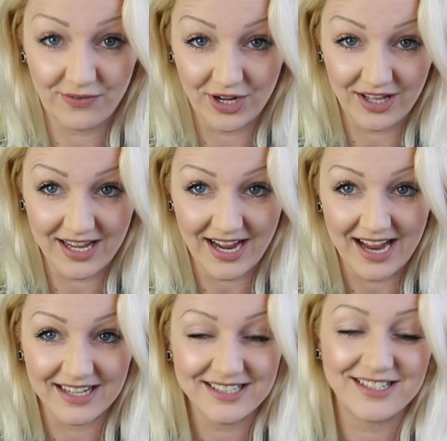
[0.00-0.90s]
feel like
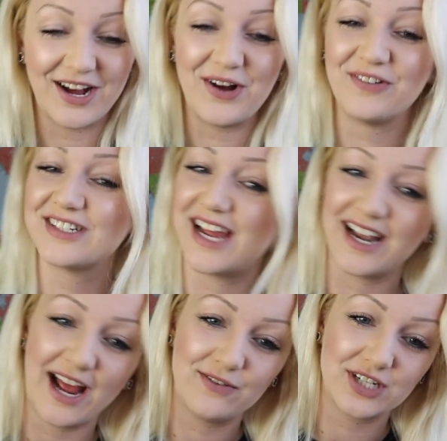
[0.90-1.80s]
I get stoned,
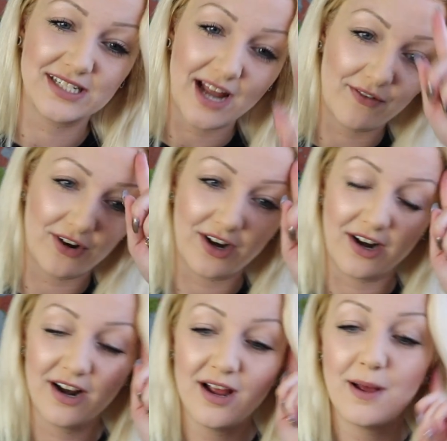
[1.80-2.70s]
and I've just never